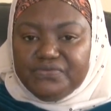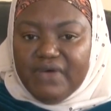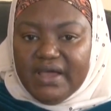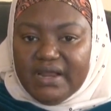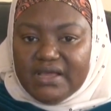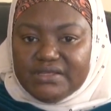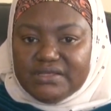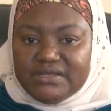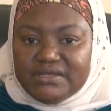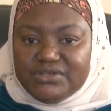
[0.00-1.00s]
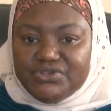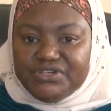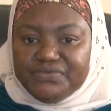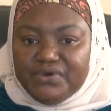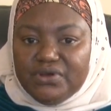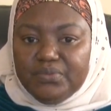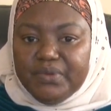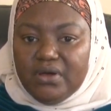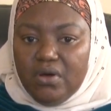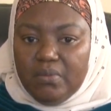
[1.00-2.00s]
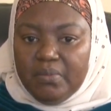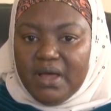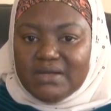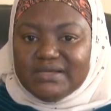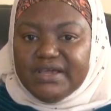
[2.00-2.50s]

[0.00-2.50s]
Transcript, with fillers: Finance to develop a compact,